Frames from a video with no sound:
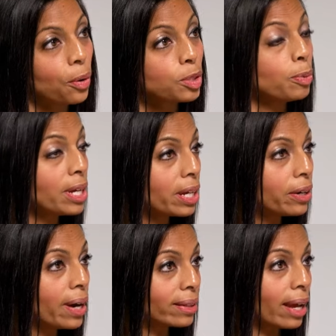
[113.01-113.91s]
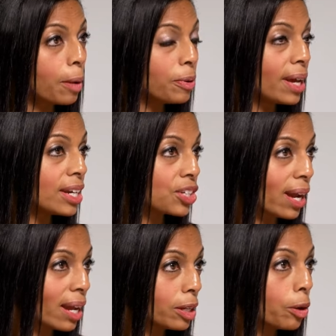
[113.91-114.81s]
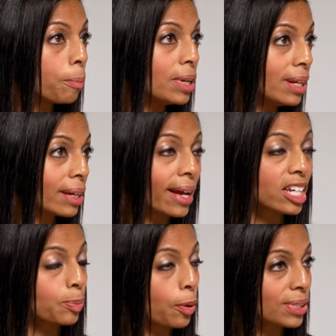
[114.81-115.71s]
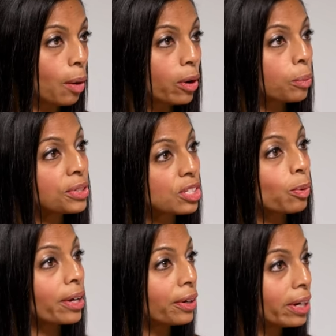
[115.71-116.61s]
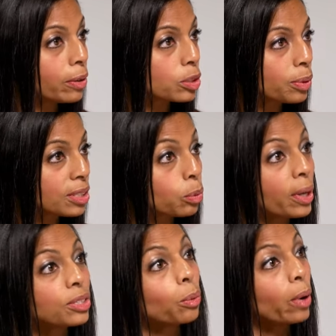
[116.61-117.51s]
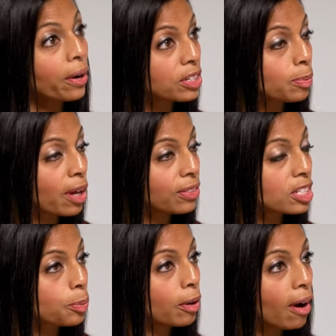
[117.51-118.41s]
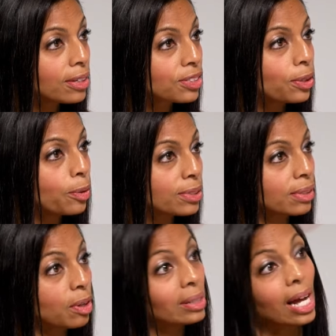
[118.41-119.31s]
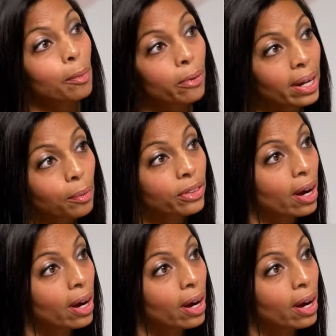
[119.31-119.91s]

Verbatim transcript: so, as being here at the APHA, you know, meeting and expo, is that one of the reasons why you're here? Is really to raise awareness about this, but also to collaborate with